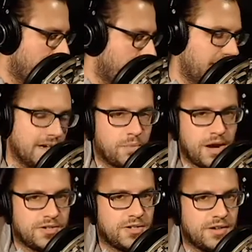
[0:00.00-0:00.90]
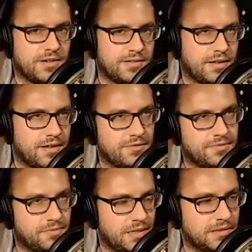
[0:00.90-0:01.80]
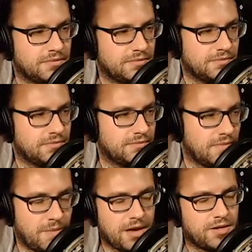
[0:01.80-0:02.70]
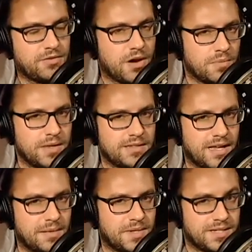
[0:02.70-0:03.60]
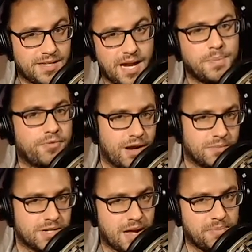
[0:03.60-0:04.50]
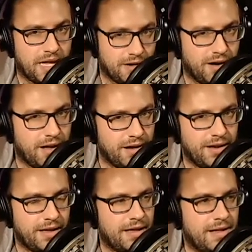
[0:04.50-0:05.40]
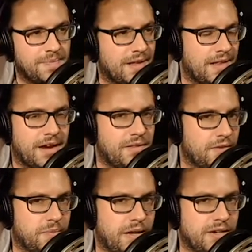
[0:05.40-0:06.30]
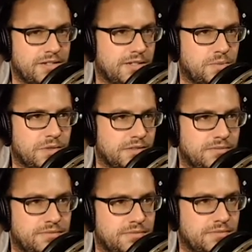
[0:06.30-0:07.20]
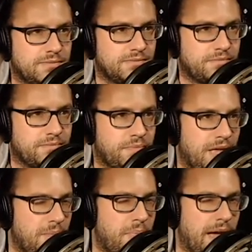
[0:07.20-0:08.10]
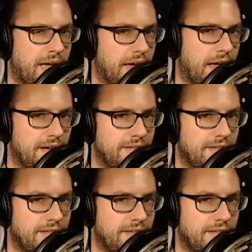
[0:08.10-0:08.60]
in your pressure of, well, maybe I should throw them this time to set up a frame trap later on. A lot of those players just would play it by gut